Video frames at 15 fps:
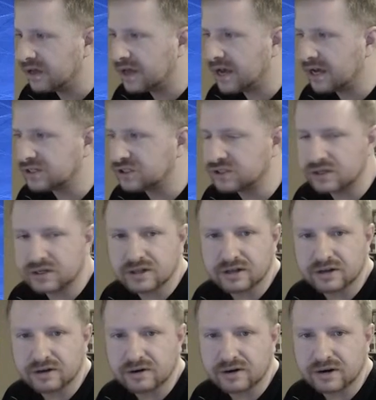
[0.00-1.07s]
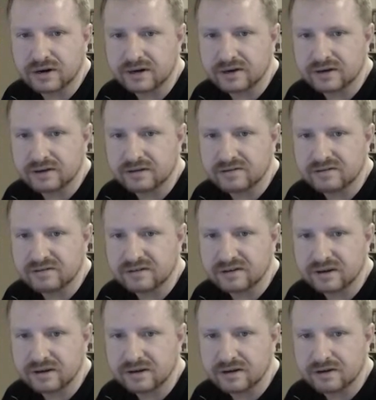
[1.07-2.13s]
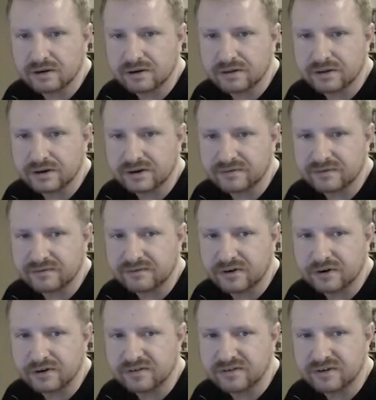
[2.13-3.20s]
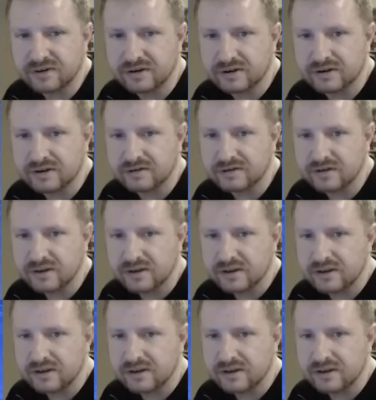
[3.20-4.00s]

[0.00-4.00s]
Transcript: actually click on it and you can see all the different vertices.